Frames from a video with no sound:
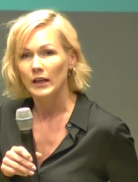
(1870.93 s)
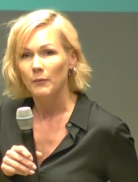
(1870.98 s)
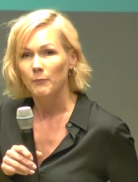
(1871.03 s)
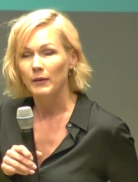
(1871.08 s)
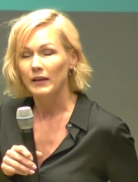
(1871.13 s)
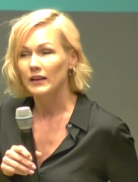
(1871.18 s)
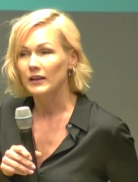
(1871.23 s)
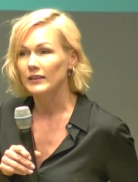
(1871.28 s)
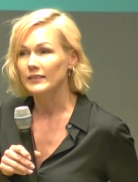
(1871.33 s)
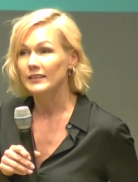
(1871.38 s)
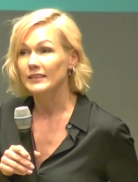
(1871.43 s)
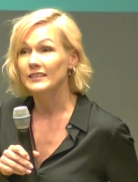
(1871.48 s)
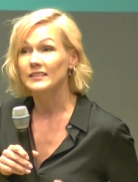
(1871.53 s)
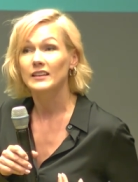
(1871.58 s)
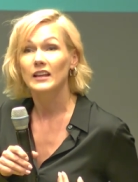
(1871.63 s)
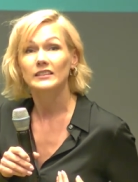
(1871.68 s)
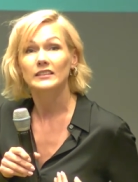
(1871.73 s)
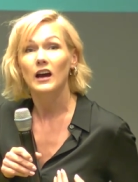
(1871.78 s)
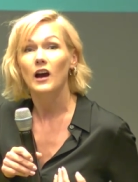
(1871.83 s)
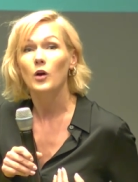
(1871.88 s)
because it's
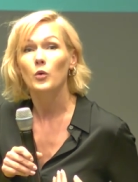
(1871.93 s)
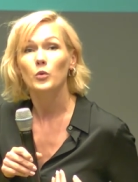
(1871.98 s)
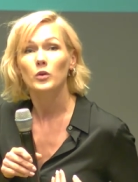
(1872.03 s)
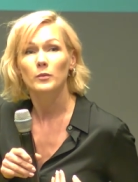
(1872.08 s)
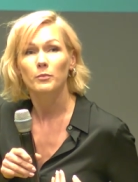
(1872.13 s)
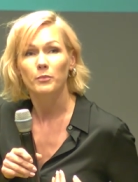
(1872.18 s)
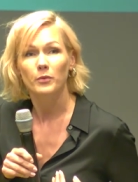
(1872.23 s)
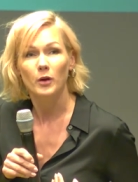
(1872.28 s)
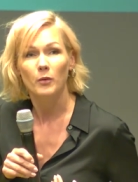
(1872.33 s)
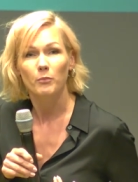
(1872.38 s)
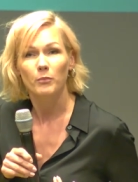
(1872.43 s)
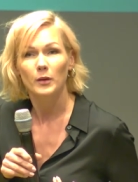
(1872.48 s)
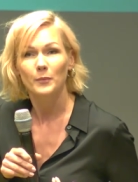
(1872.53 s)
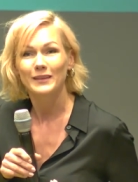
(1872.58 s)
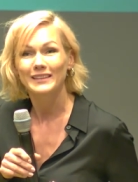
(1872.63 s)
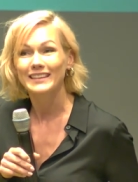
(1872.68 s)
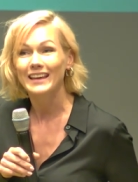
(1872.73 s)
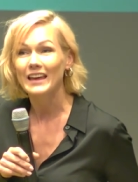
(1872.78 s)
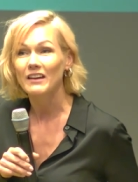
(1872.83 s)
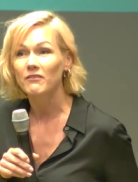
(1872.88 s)
not our problem,
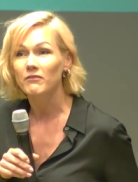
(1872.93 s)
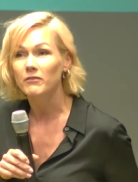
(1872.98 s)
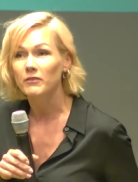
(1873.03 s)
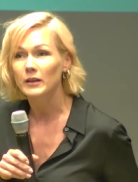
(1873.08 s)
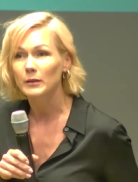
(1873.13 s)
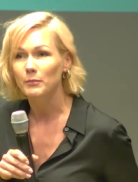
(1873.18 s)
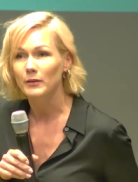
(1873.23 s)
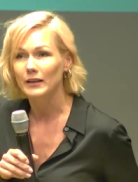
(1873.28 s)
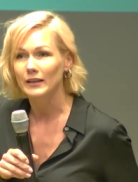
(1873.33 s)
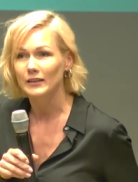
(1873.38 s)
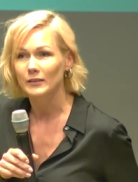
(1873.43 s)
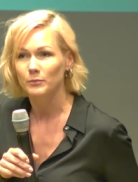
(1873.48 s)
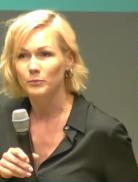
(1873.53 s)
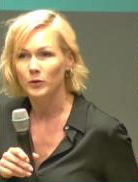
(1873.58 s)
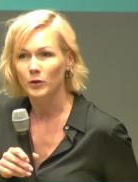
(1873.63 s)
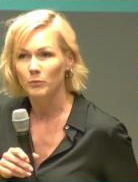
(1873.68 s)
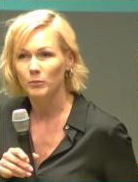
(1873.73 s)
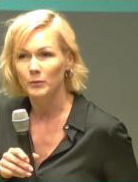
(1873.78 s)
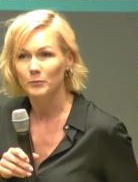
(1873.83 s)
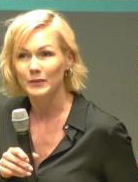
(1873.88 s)
it's everybody's
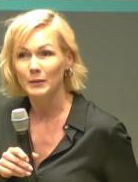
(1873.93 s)
problem,